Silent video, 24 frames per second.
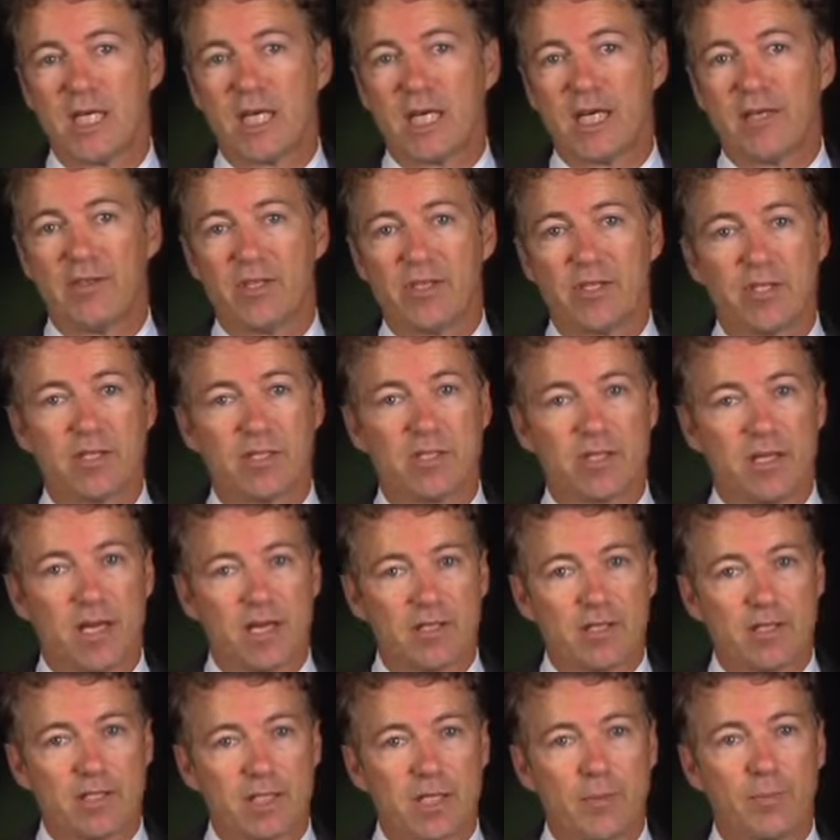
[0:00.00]
And this is
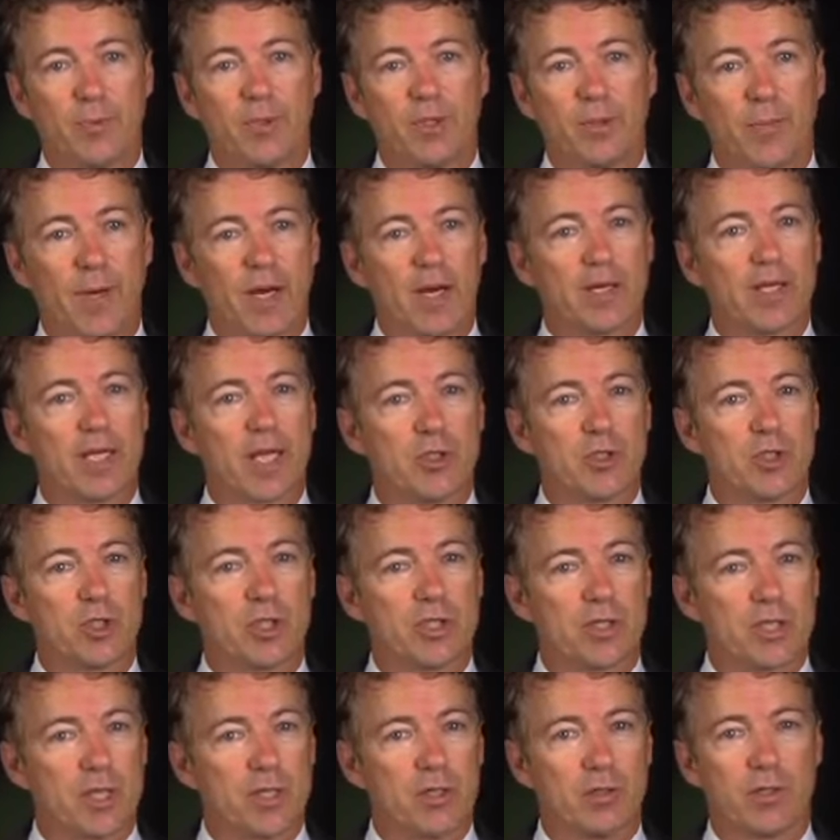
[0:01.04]
not simply about catching
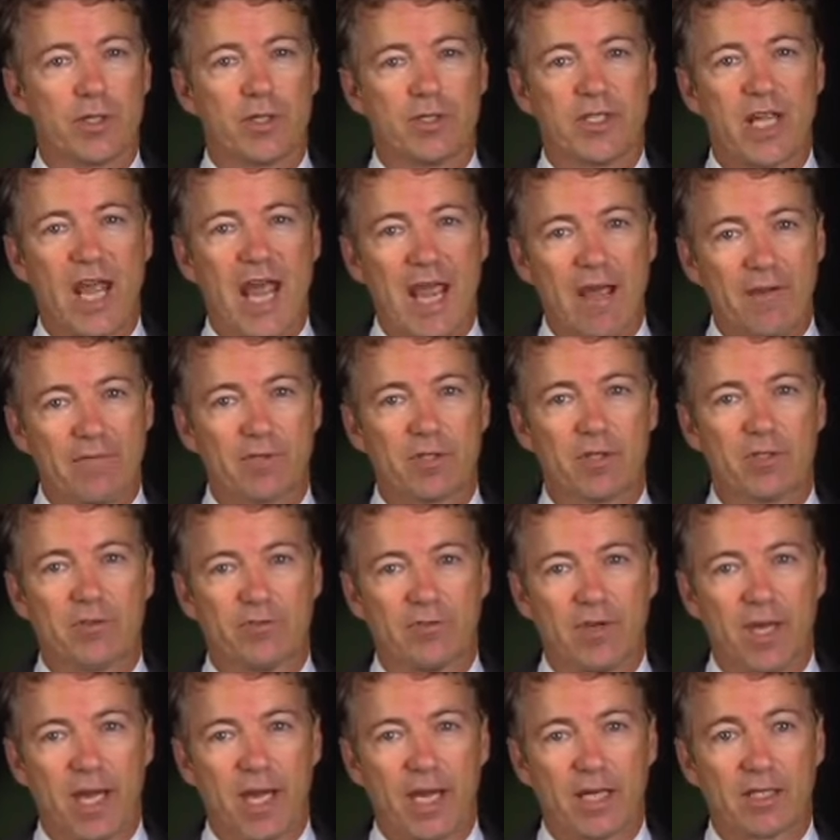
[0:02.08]
terrorists after the
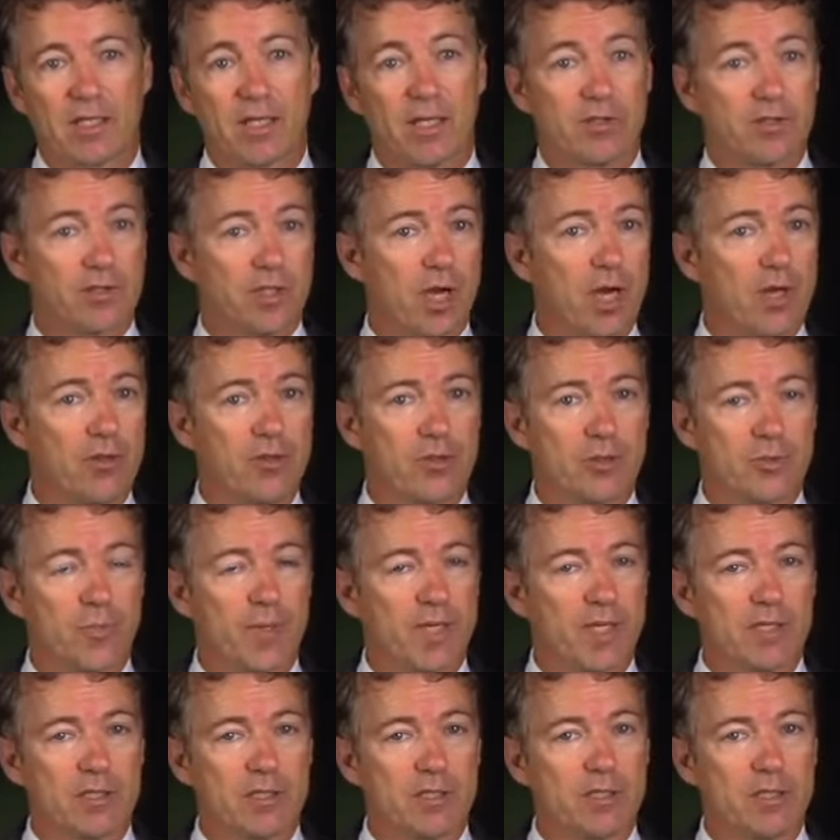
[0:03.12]
fact, as others
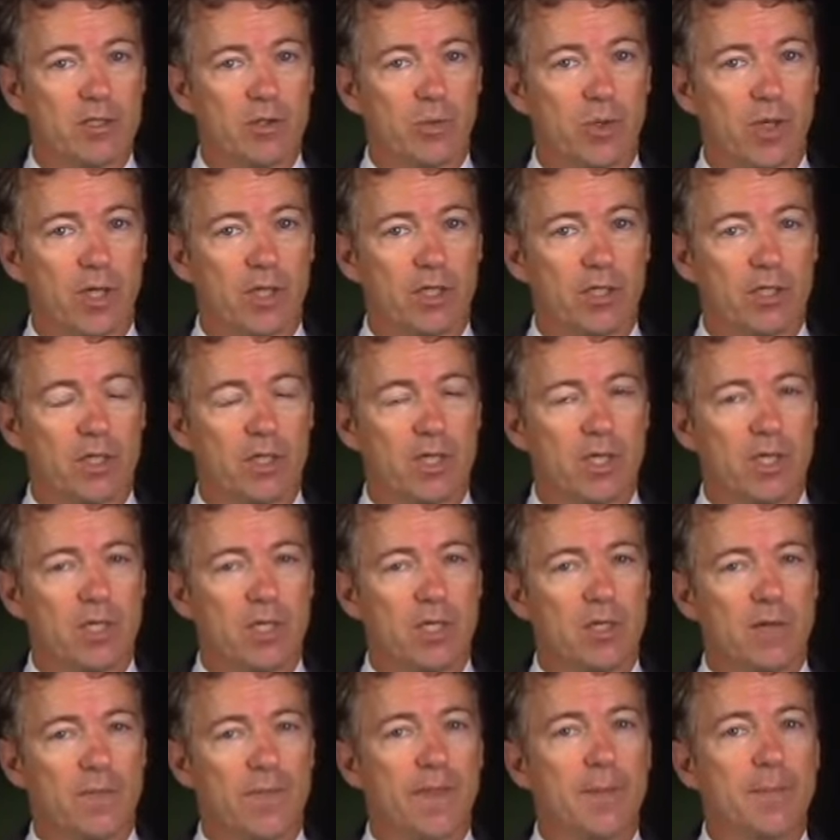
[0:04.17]
may insinuate.
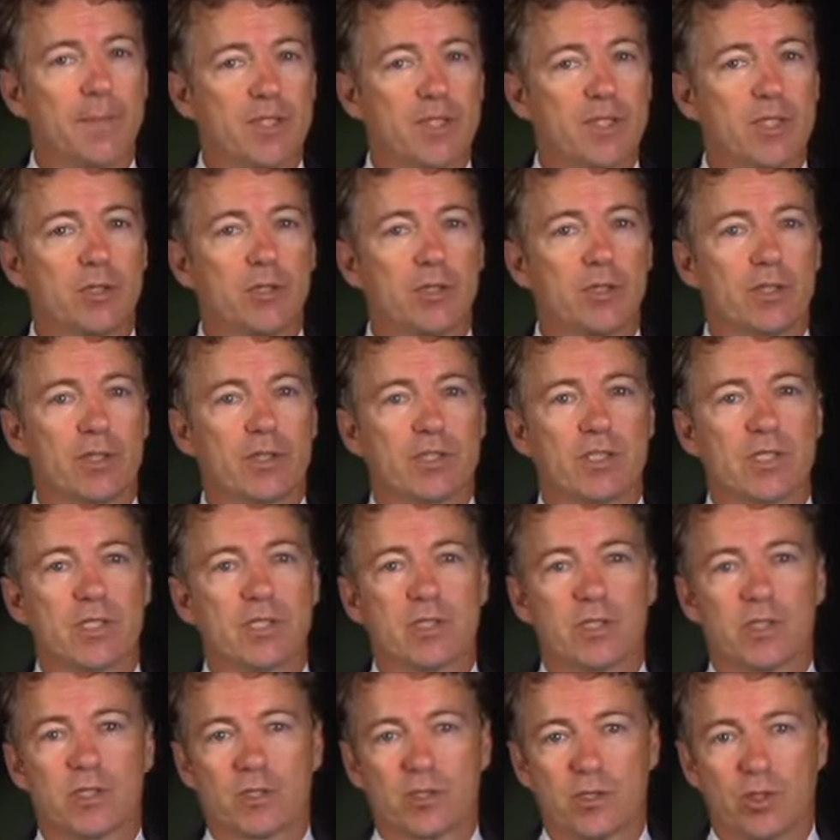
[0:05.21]
The material
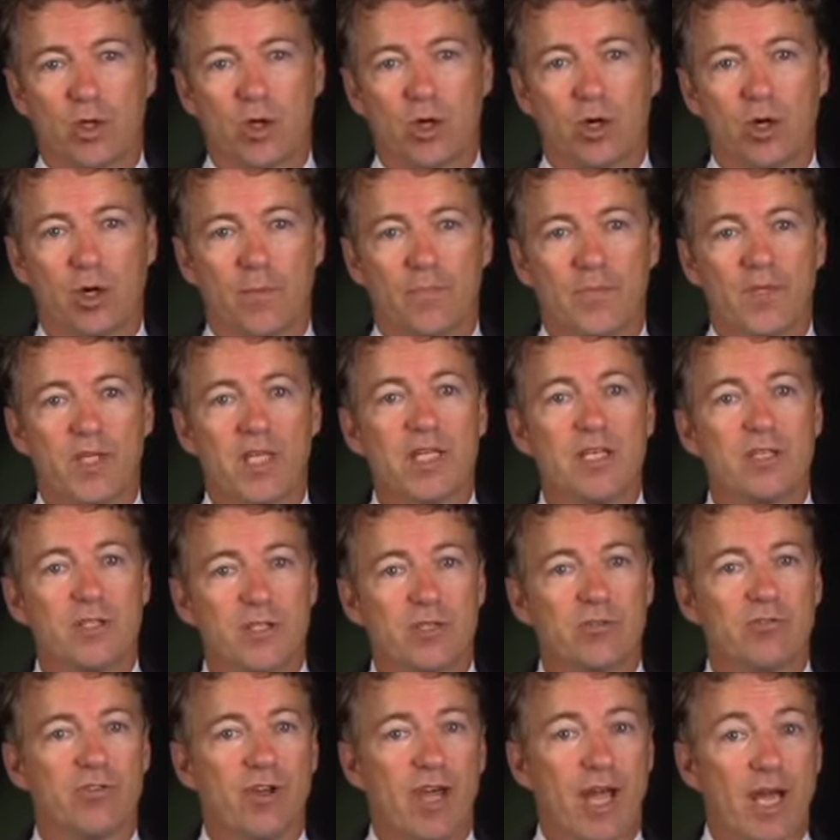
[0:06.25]
assistance law is,
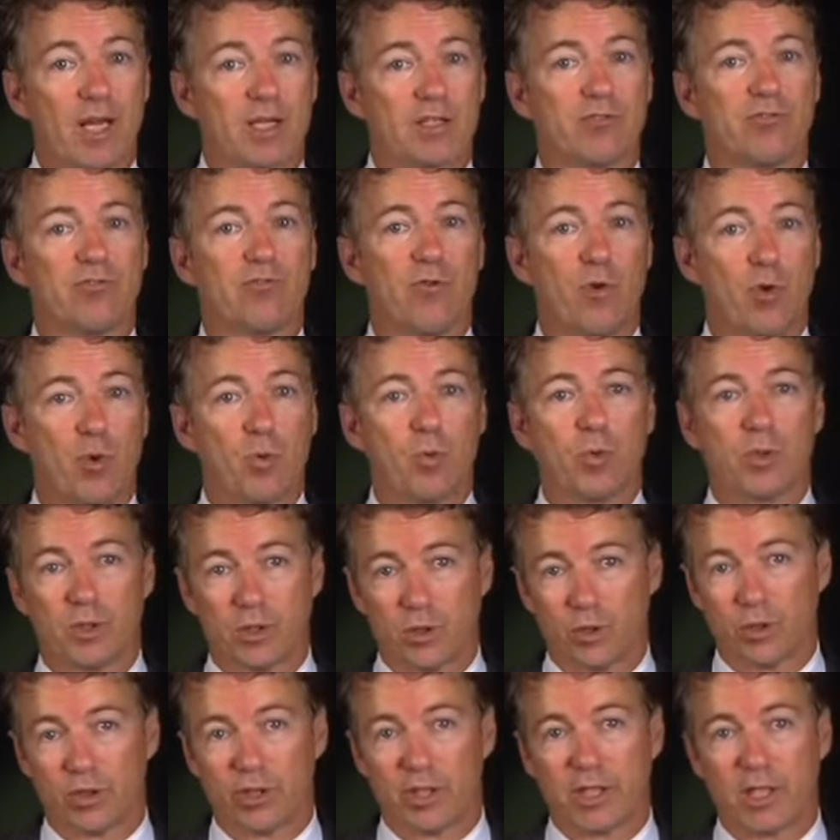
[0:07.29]
in fact, forward
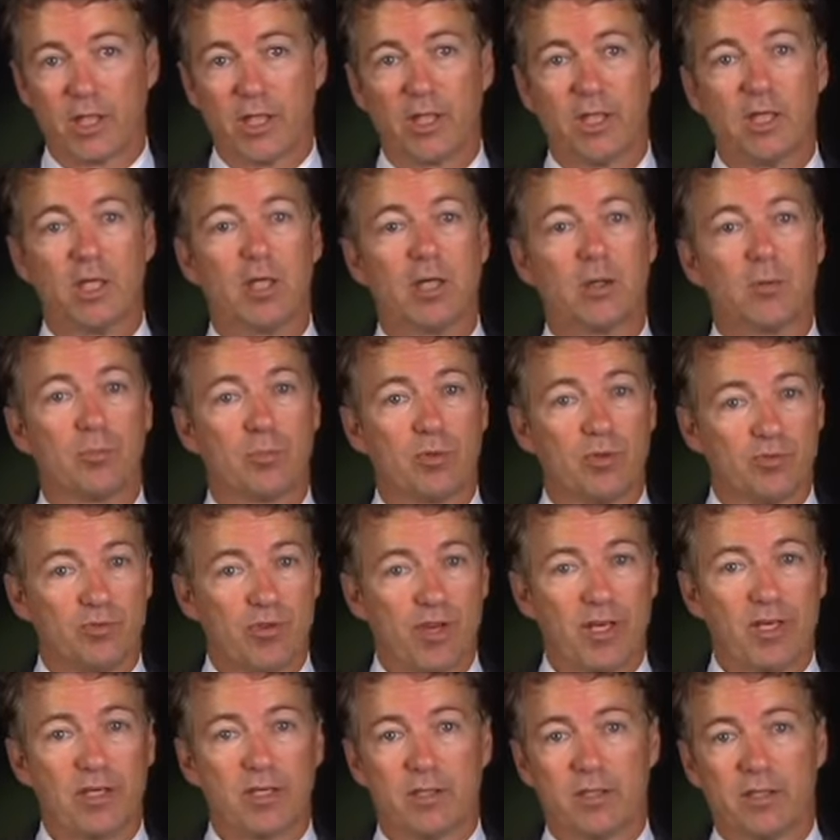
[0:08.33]
looking,
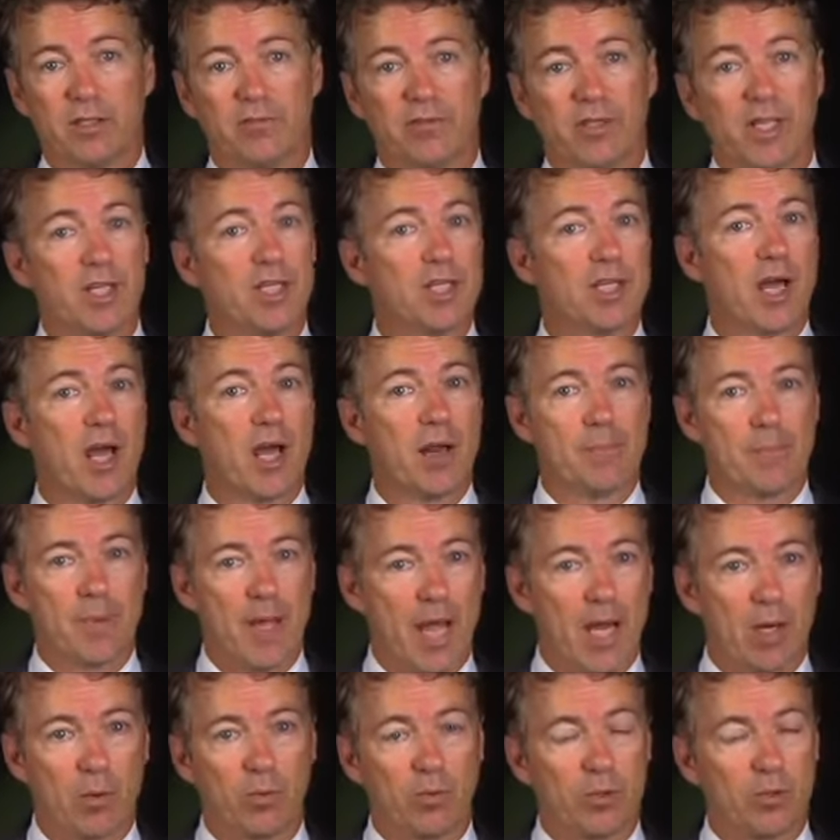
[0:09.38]
preventative, and not
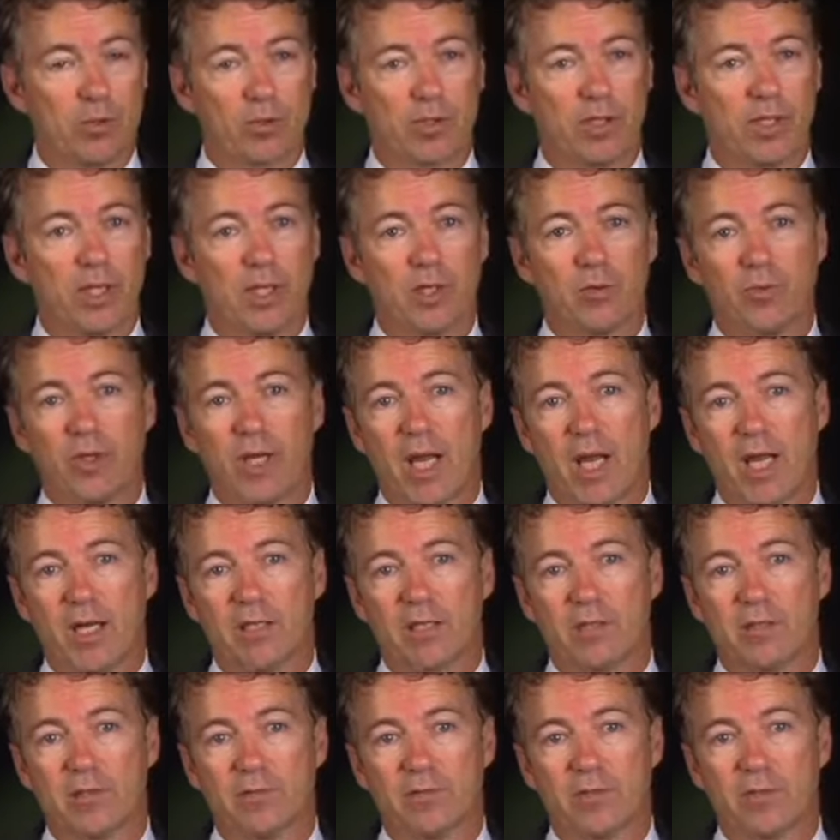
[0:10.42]
backward looking and
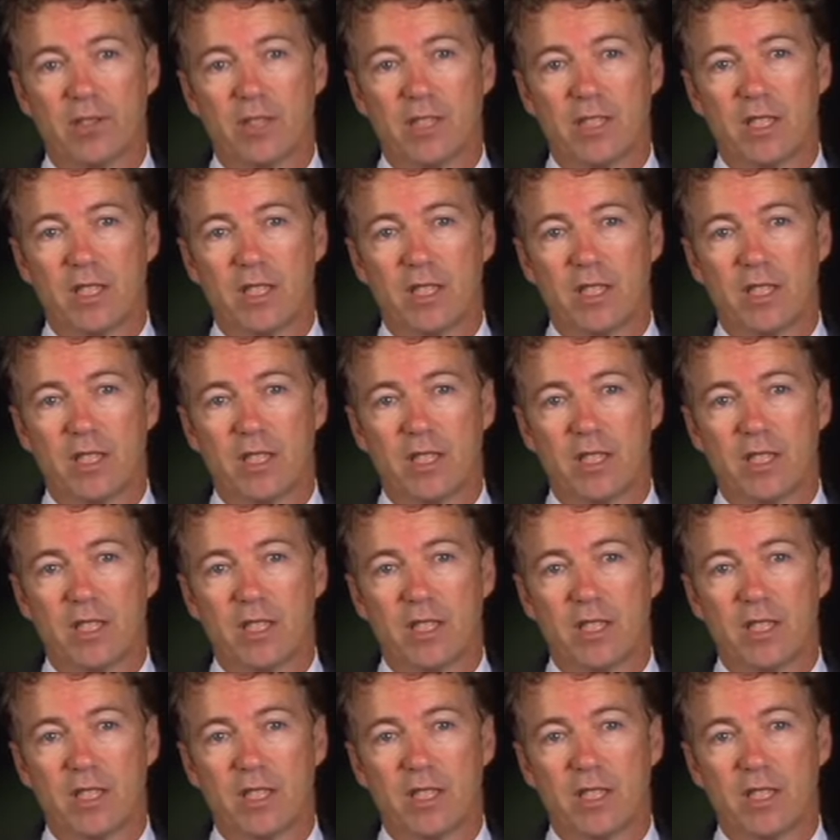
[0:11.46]
reactive.